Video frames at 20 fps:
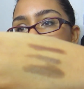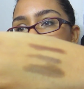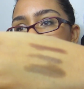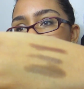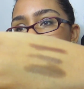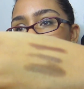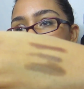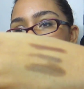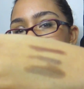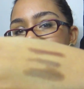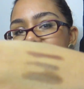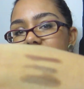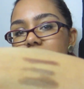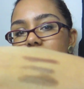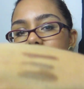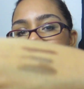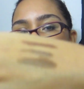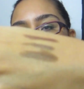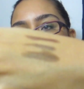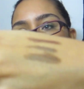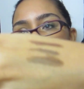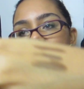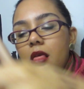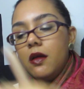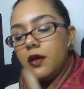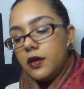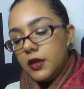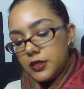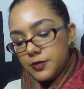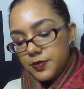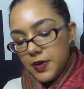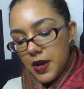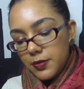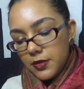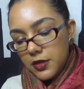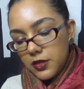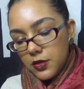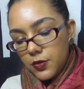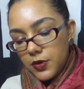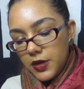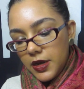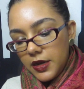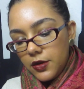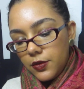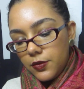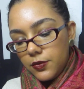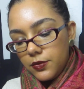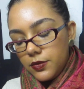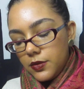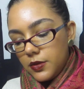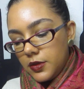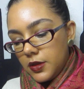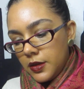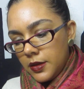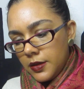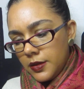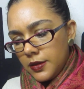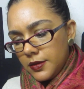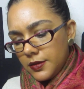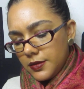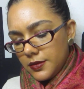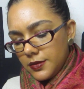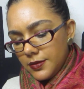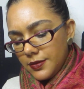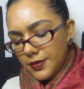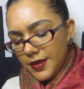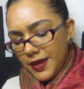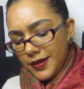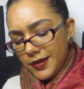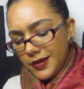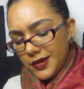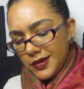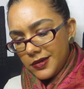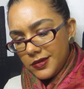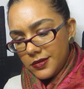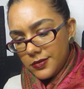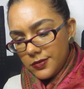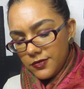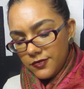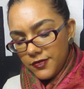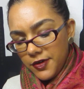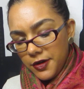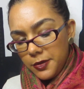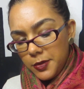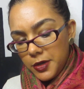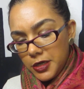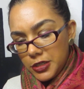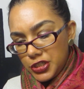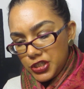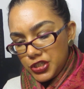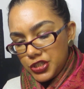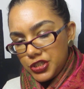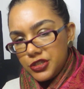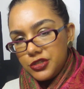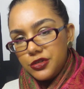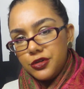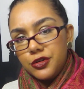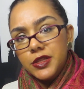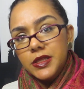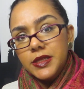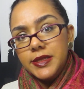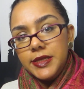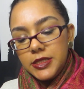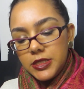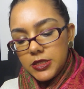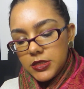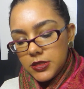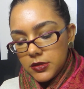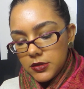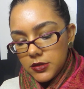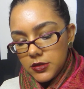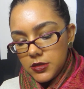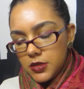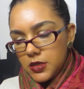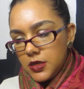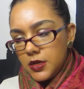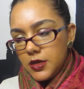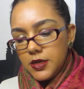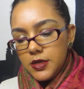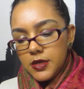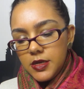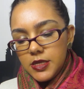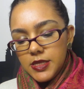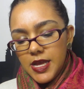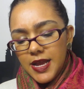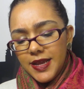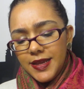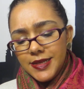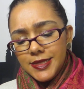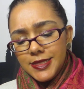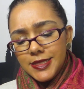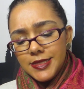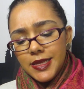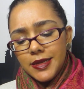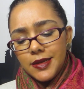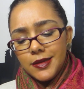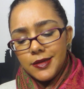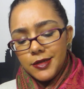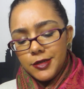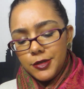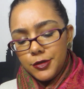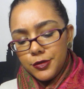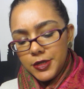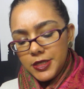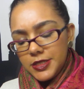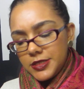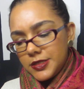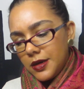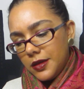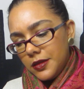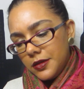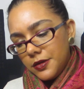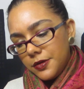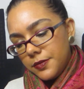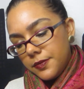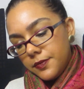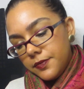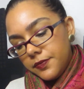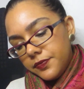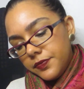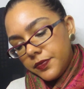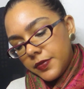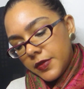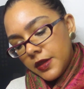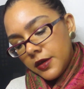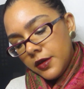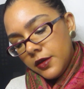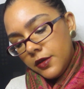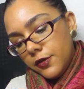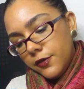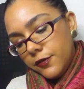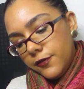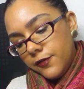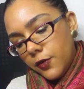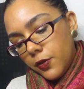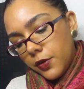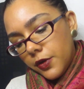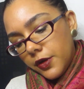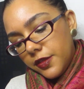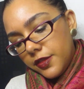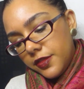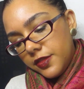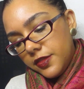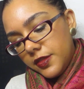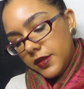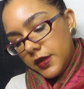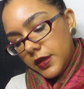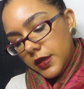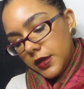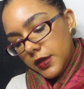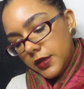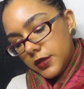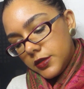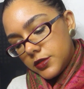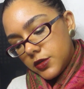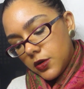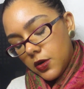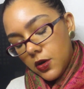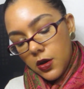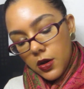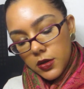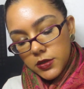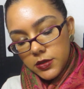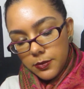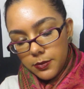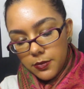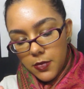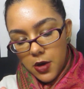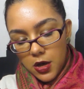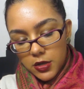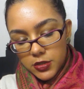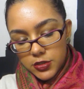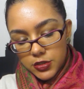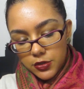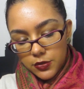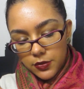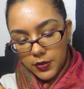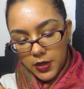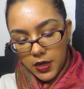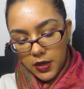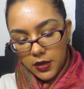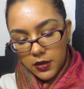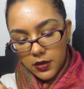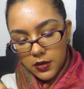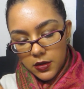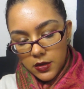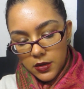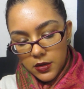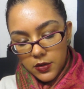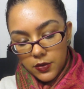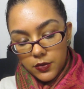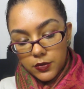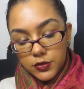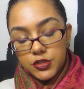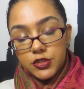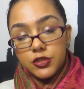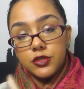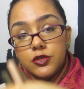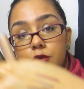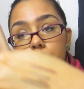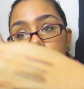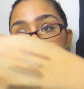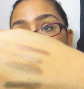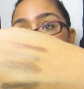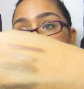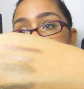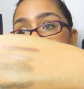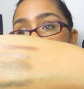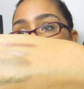That one's kind of meh. It's probably the one I don't like very much. Or the least. It, I guess it's like a good crease color. Fourth is called Moss Green, which is gorgeous.